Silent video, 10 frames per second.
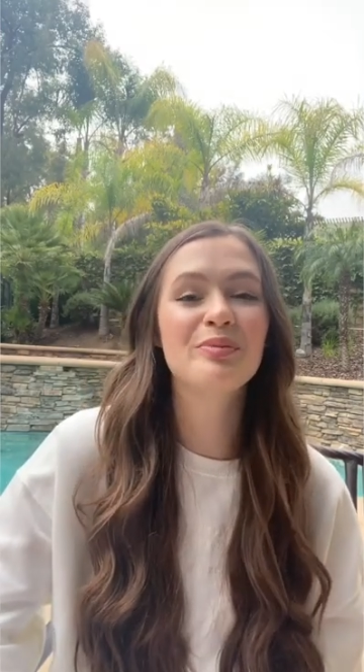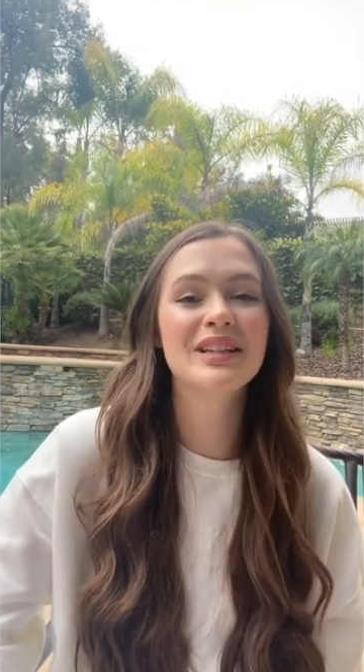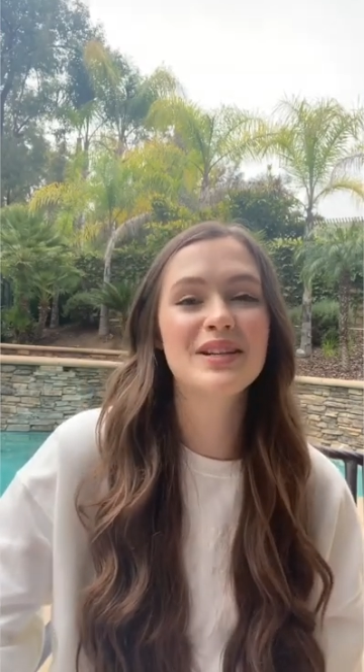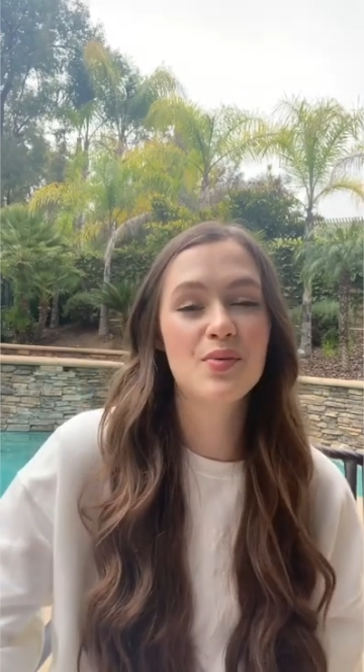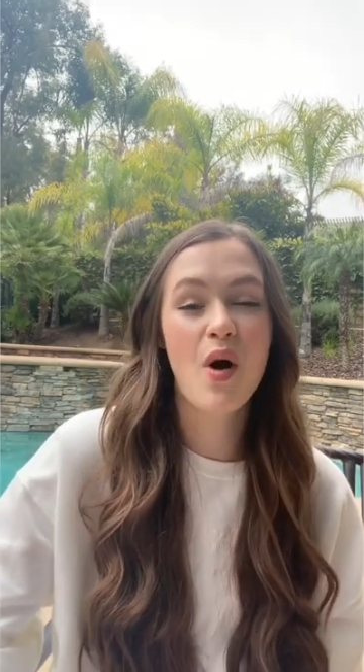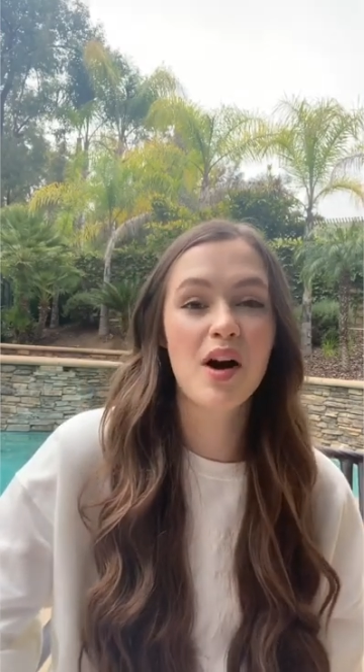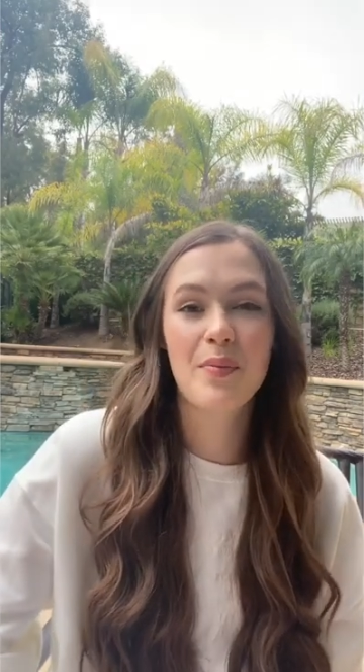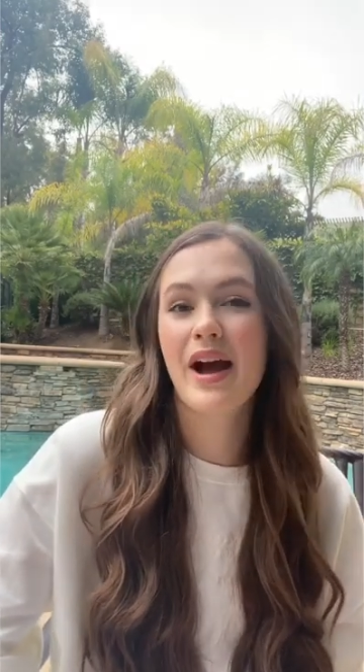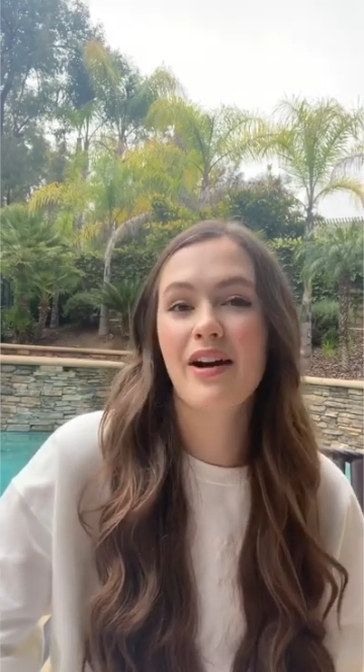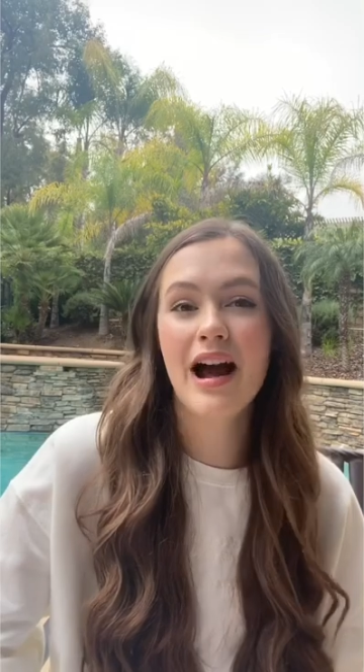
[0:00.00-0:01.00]
please walk
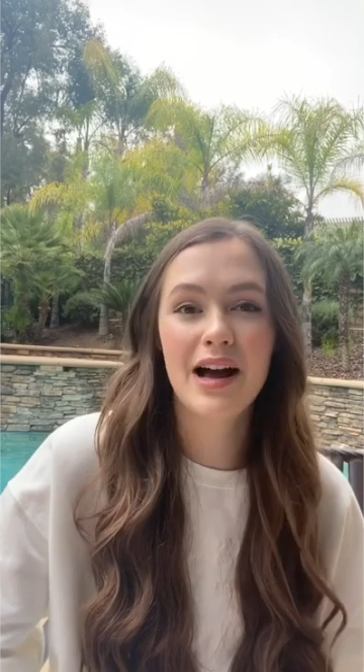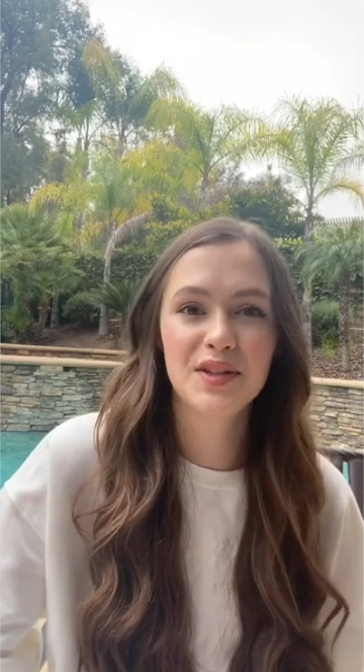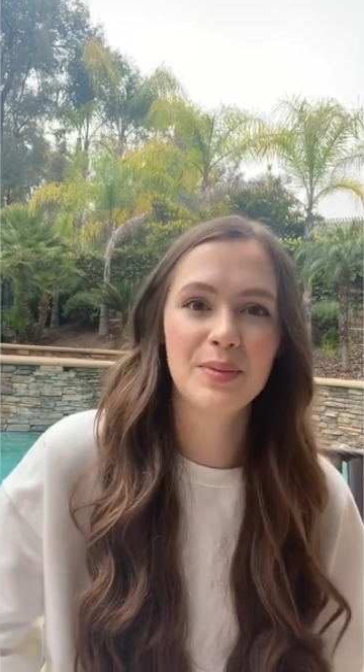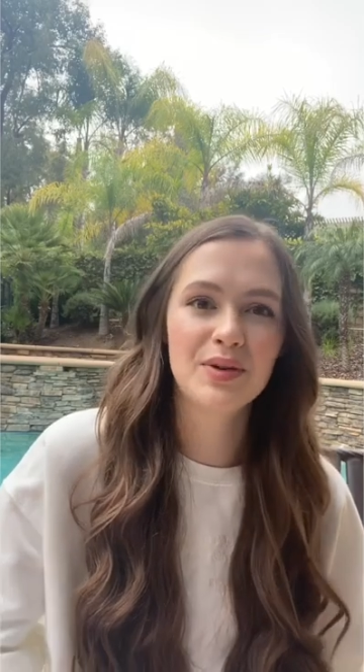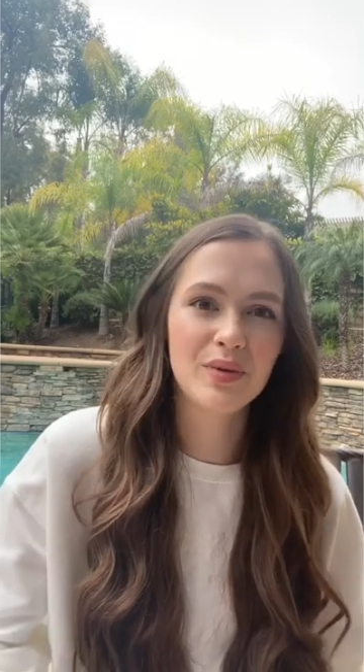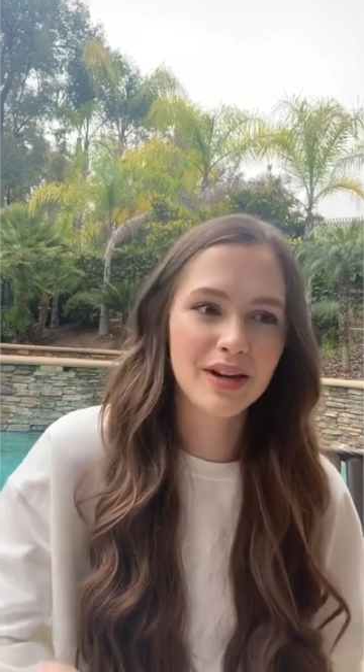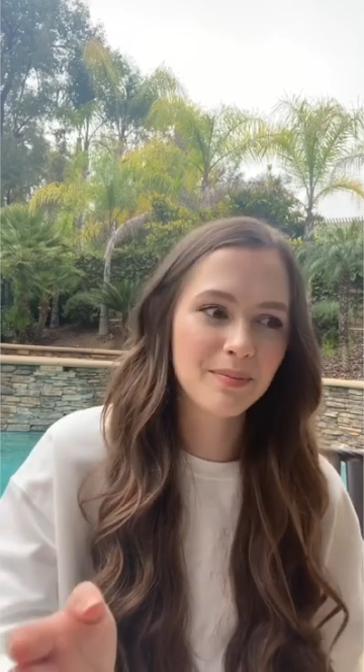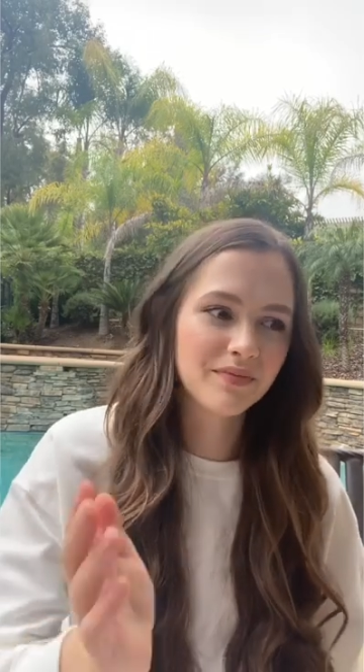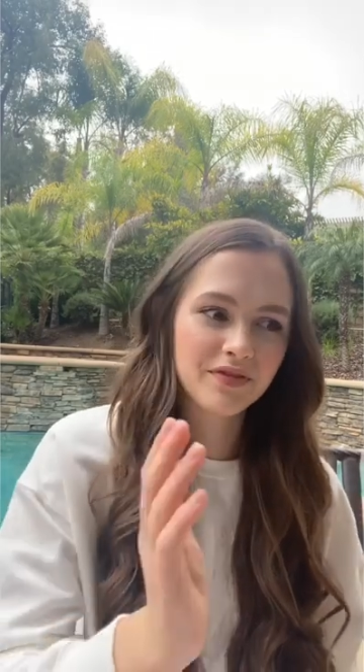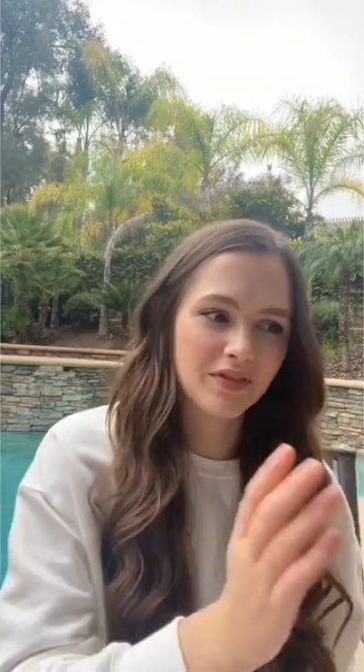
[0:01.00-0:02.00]
by our house
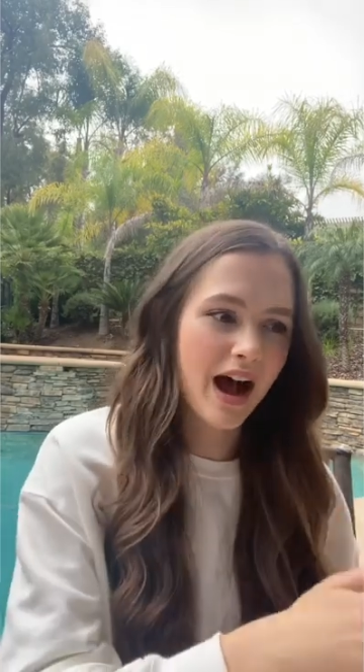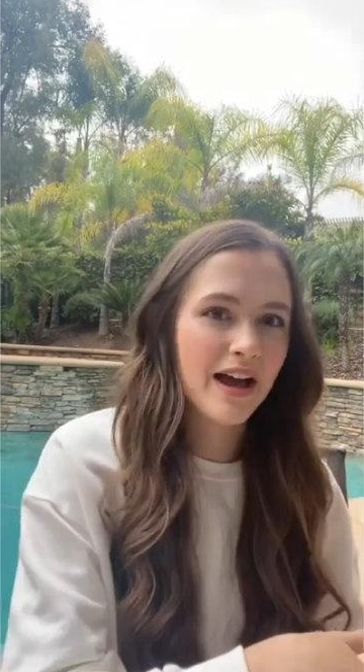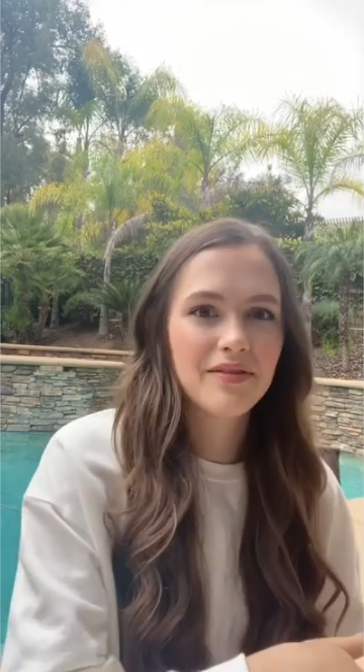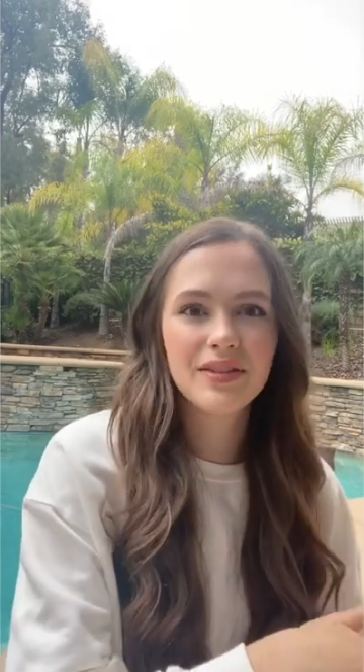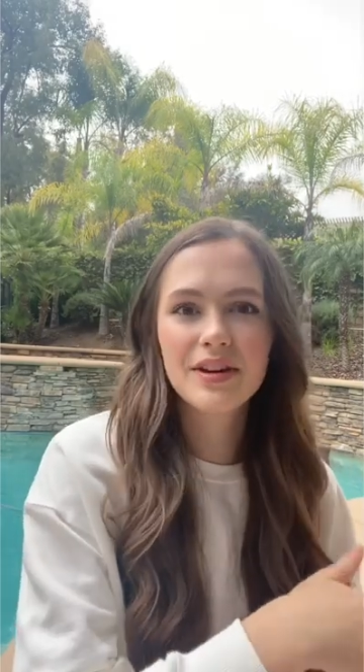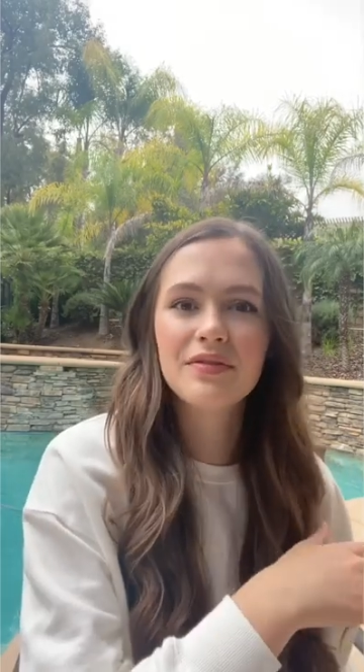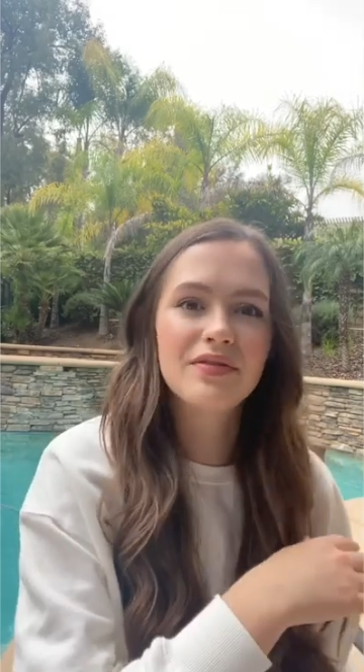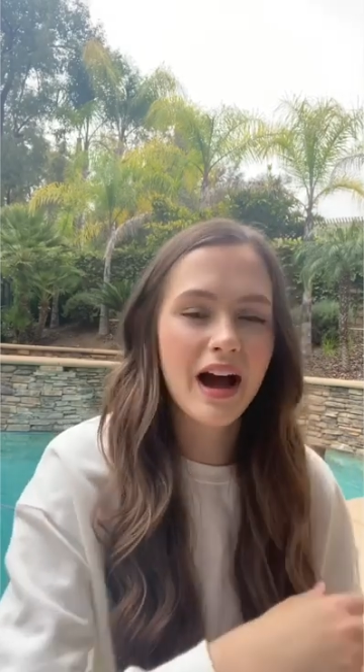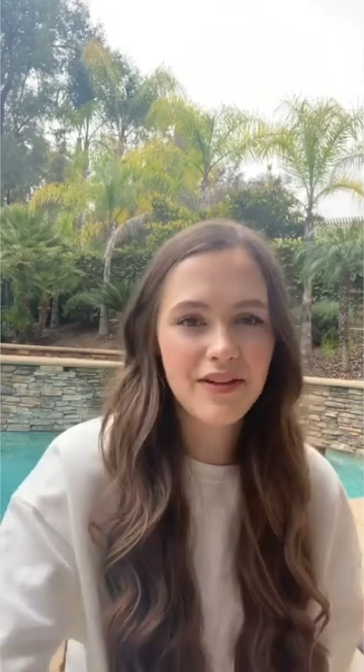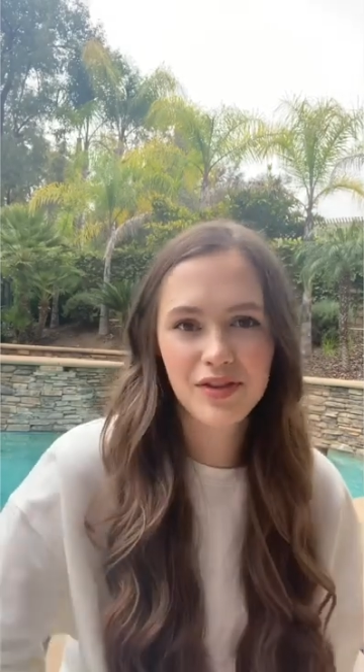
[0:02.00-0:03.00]
between 5 and
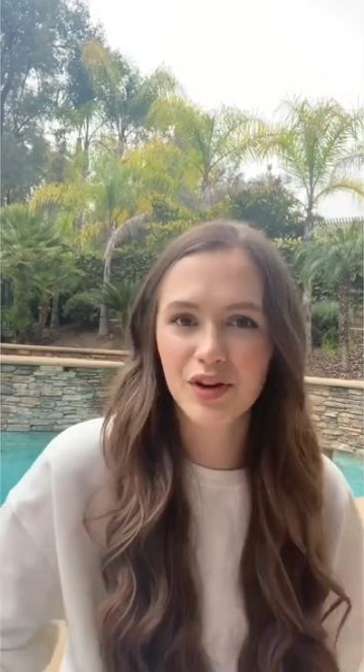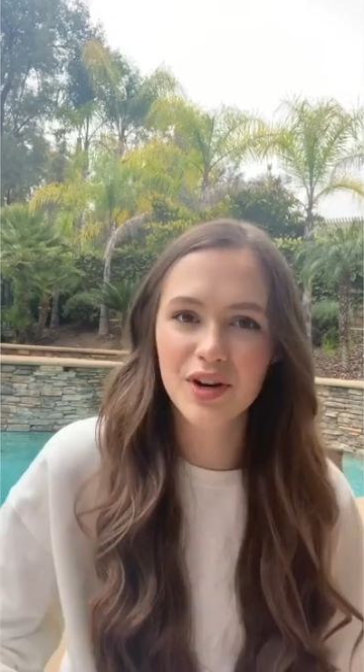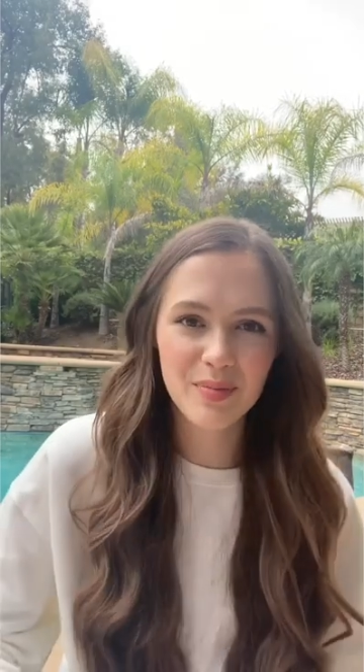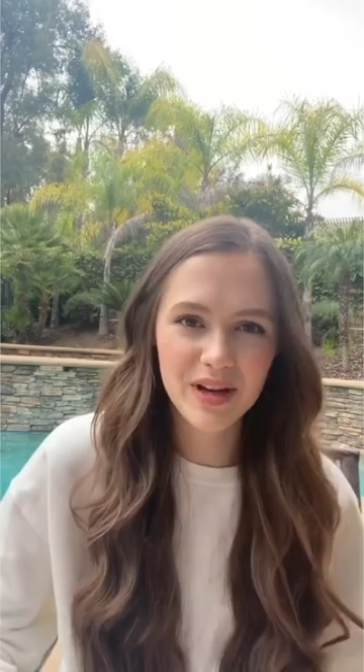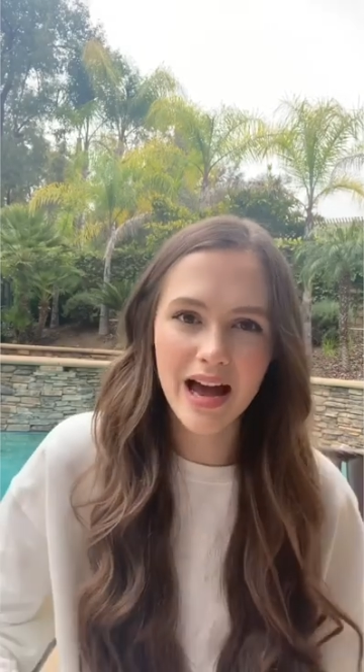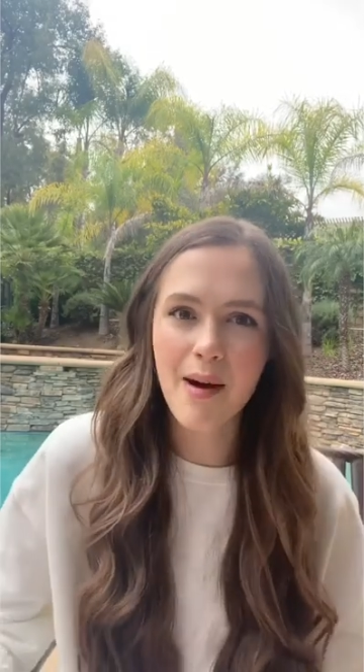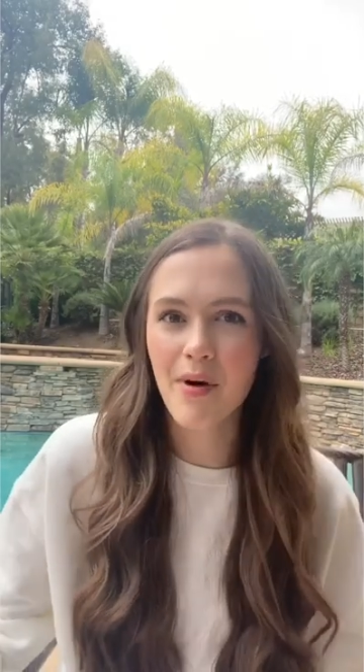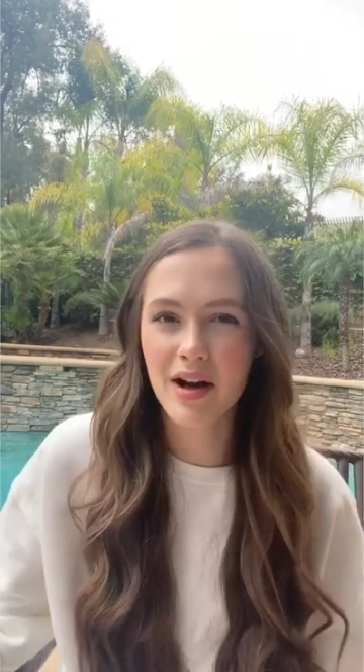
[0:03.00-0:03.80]
5:30 p.m.